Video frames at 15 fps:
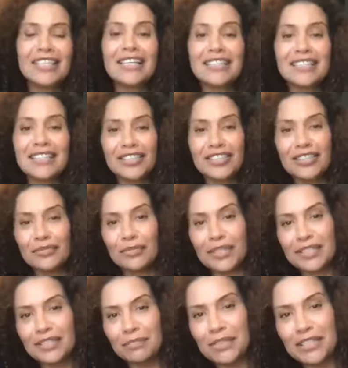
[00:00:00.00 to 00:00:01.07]
that's actually what
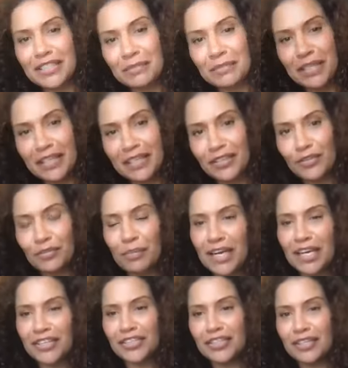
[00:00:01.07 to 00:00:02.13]
speaks behind your
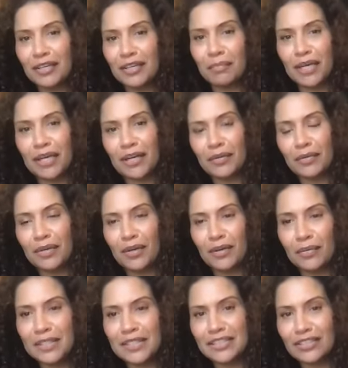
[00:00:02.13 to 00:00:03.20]
passion about
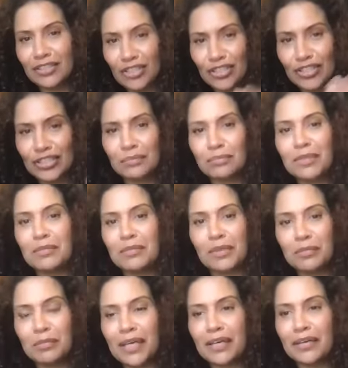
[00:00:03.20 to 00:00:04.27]
always teaching people
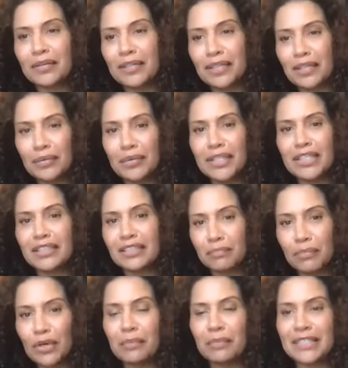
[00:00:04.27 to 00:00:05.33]
about owning
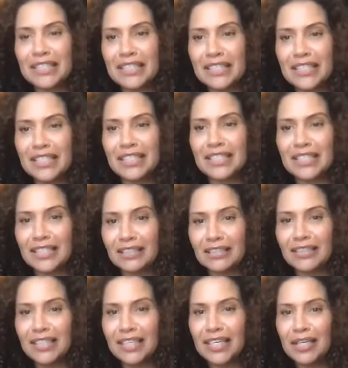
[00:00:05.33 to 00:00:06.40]
properties and
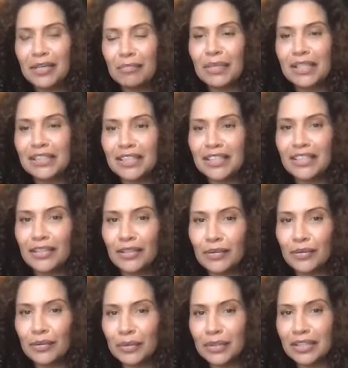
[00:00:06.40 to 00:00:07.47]
building their
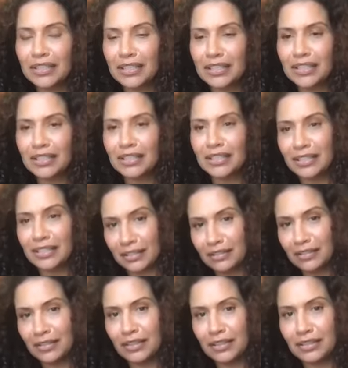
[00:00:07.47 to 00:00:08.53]
own uh,
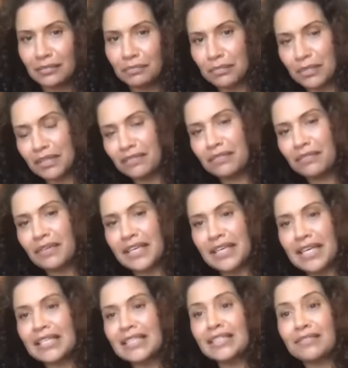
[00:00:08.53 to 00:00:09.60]
um,
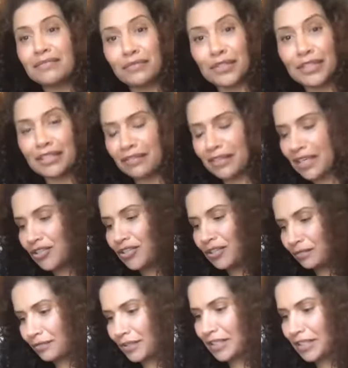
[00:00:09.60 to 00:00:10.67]
finance free,
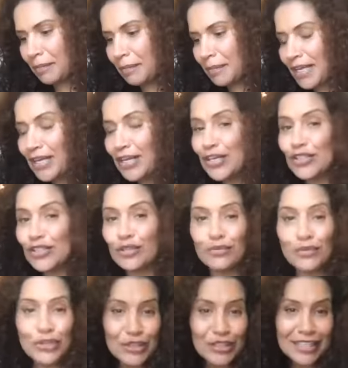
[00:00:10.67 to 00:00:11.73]
financial freedom. So
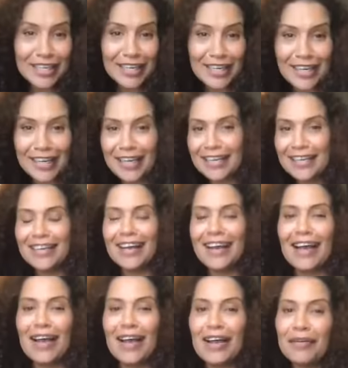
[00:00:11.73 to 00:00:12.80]
for today,
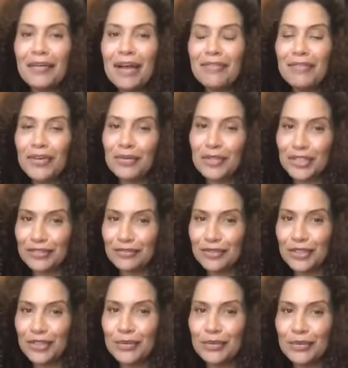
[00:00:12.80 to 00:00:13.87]
I have a question for
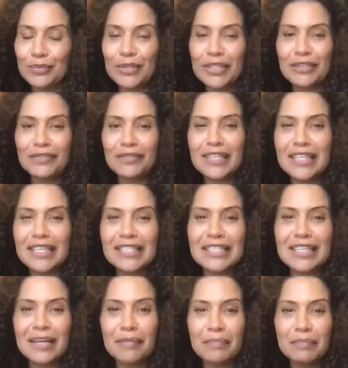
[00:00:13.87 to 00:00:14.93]
you. One of the things
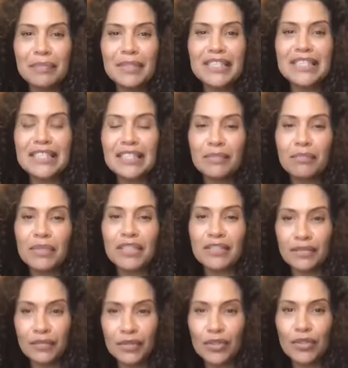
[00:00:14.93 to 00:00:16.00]
that I've been getting because
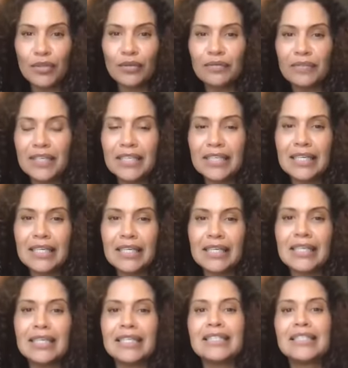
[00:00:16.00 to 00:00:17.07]
of the COVID
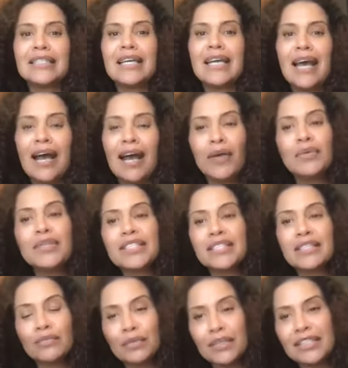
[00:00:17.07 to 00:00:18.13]
is how is
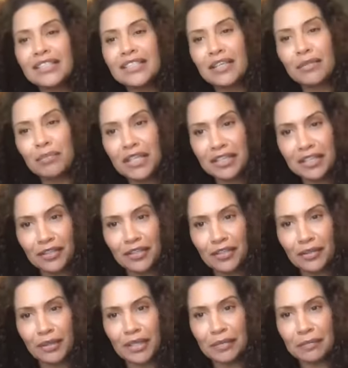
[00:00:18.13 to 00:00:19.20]
the real estate market
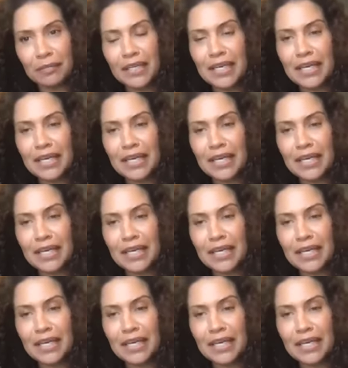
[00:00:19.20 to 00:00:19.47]
doing?